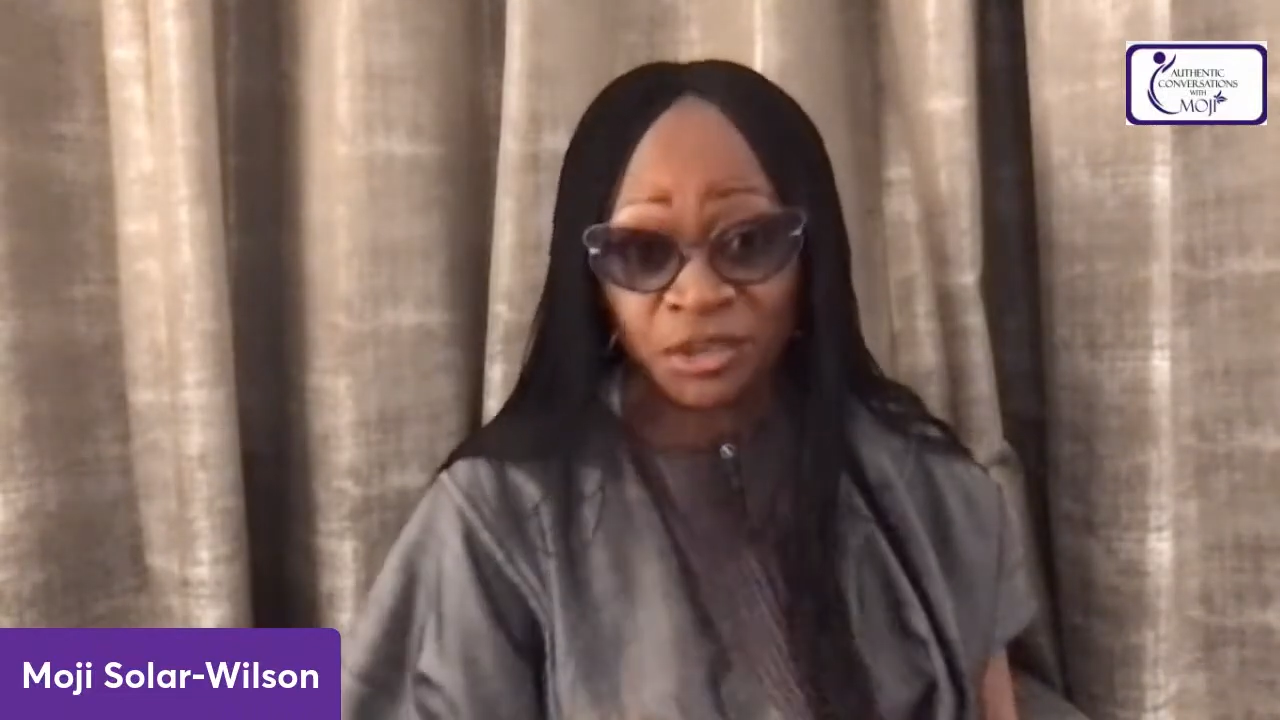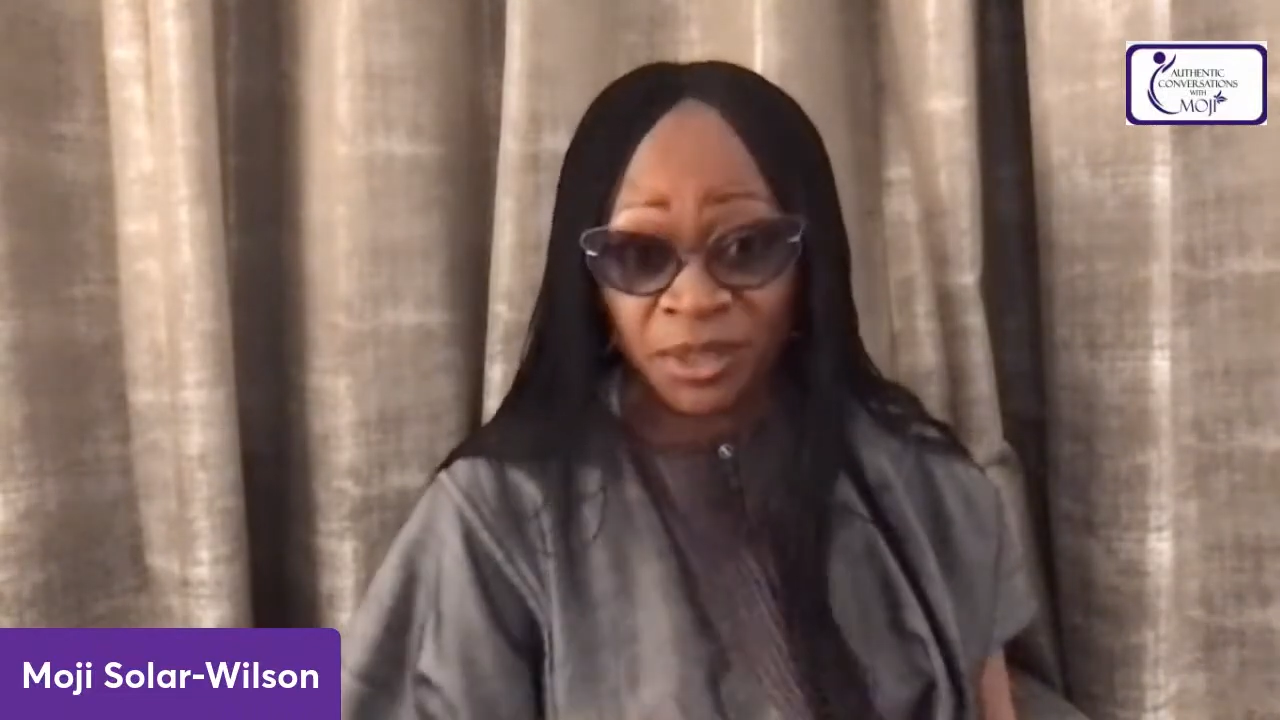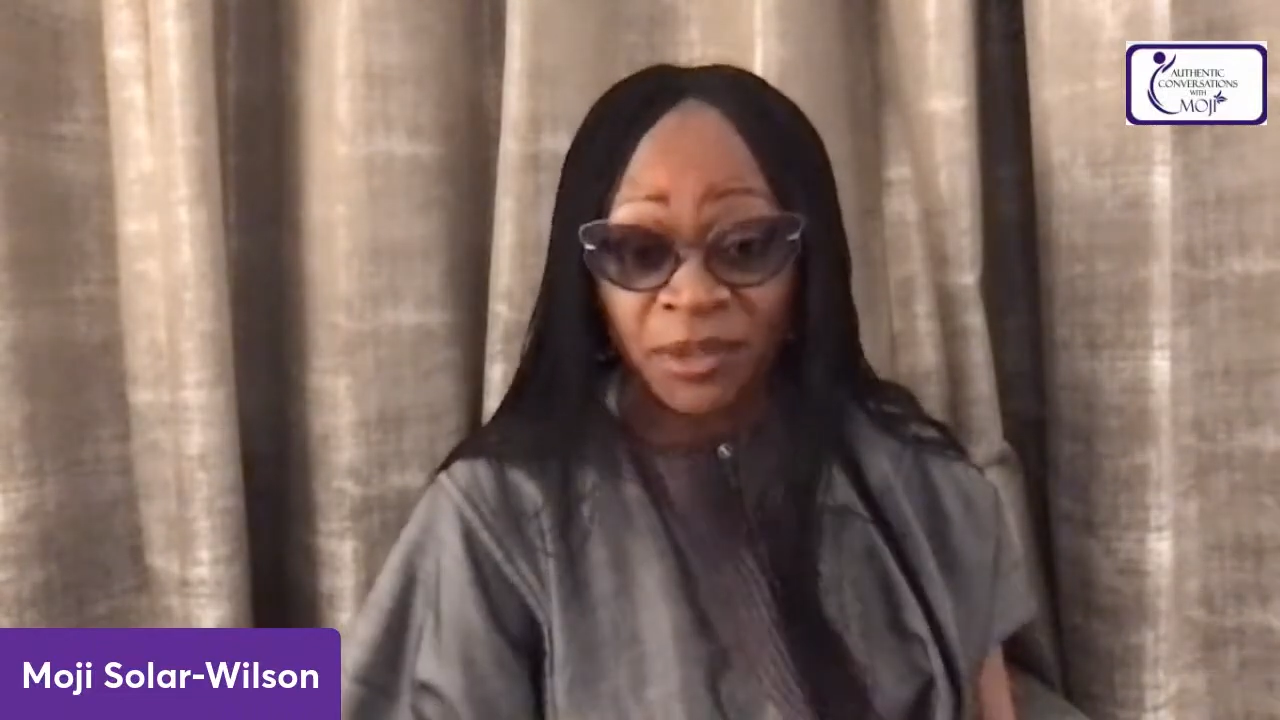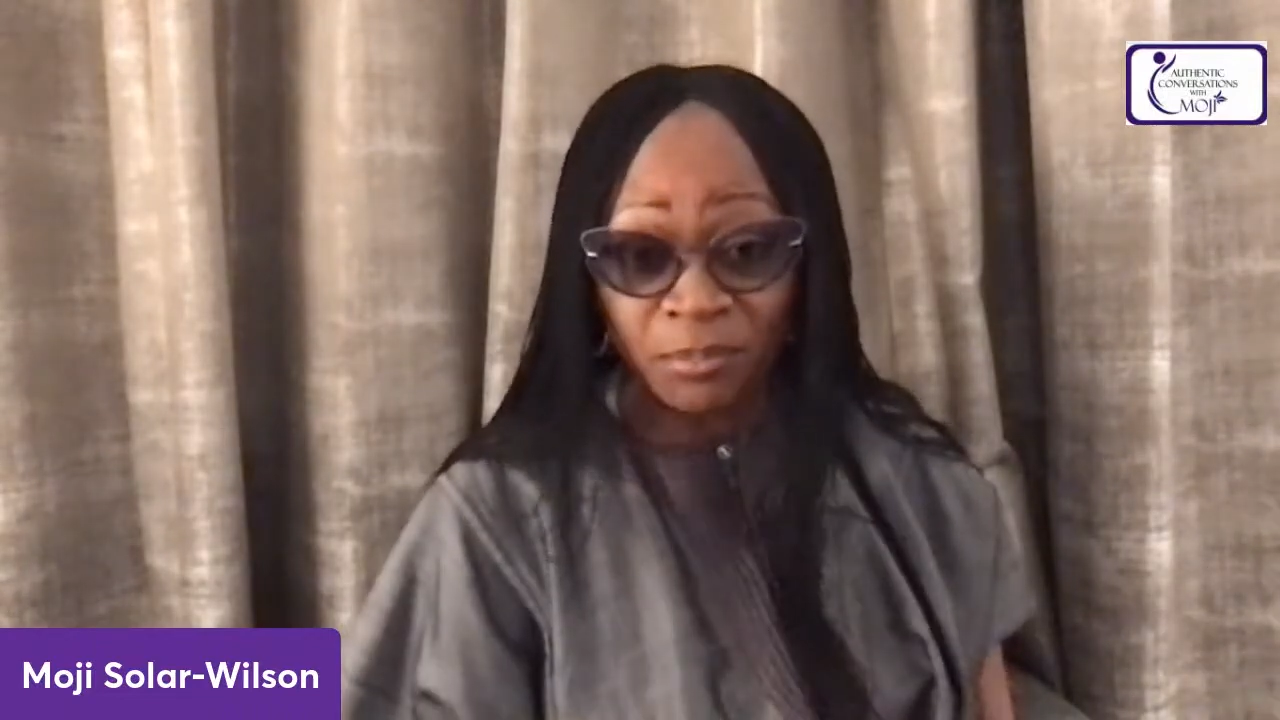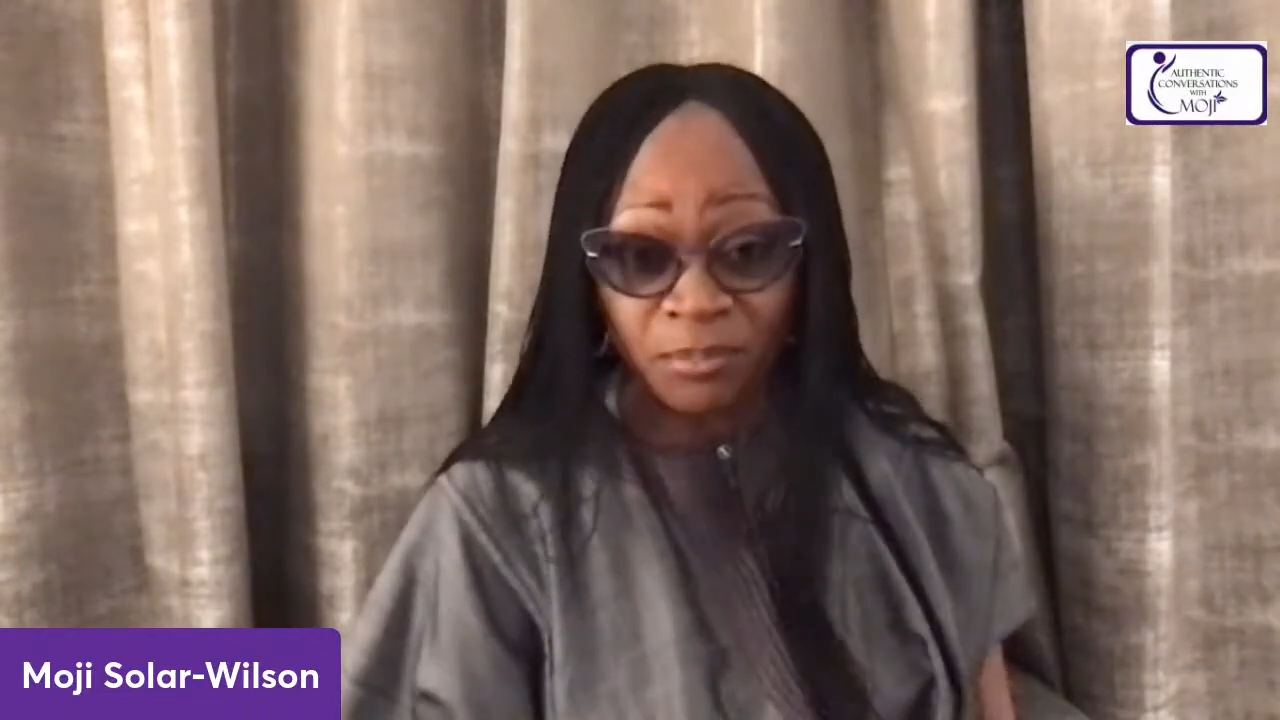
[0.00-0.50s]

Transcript: drink